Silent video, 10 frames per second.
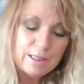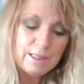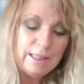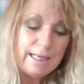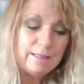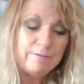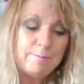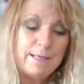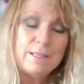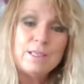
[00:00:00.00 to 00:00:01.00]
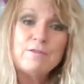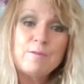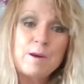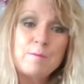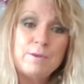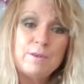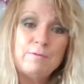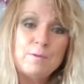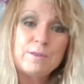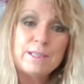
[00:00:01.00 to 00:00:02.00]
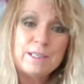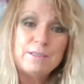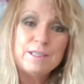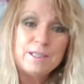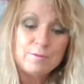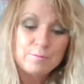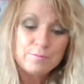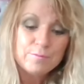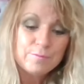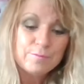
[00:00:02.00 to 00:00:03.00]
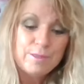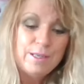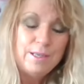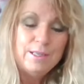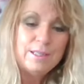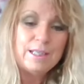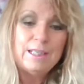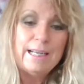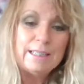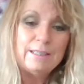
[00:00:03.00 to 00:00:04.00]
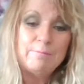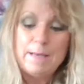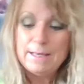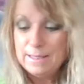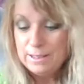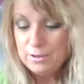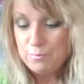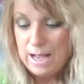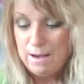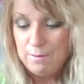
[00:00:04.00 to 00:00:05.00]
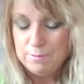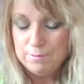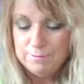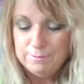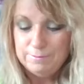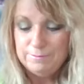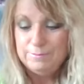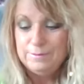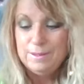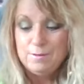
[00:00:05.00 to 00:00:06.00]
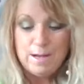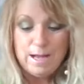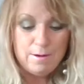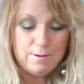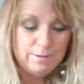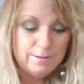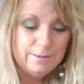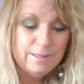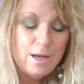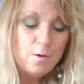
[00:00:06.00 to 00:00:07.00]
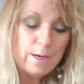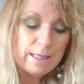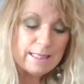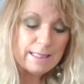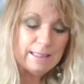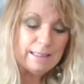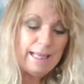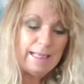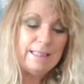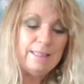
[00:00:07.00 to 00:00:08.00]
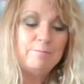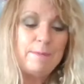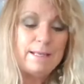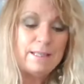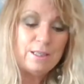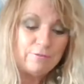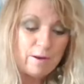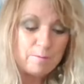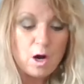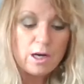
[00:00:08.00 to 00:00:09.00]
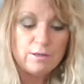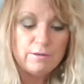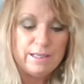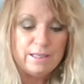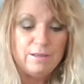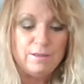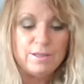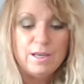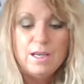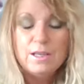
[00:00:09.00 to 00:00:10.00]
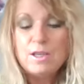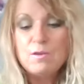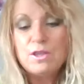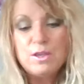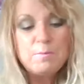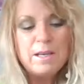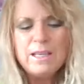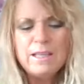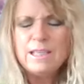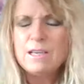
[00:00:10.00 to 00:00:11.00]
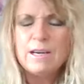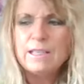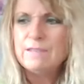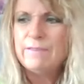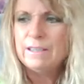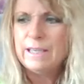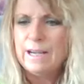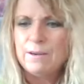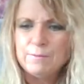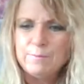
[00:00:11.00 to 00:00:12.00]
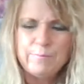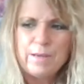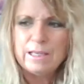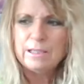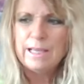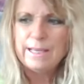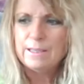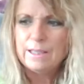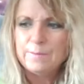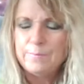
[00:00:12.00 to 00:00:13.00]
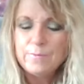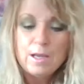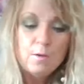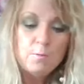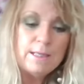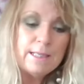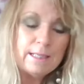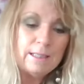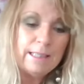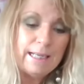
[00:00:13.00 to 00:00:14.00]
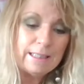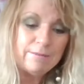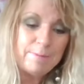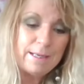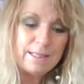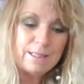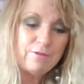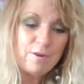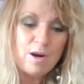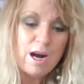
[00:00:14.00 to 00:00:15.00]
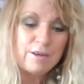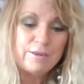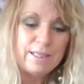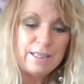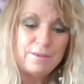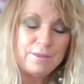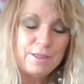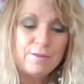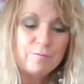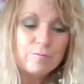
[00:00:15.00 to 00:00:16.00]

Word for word: The collective message from our beautiful crystals. The collective message. Wow. Wow. What is the collective message from our crystals? So too many of these cards fell down. I didn't like that. What's the collective message for our crystal?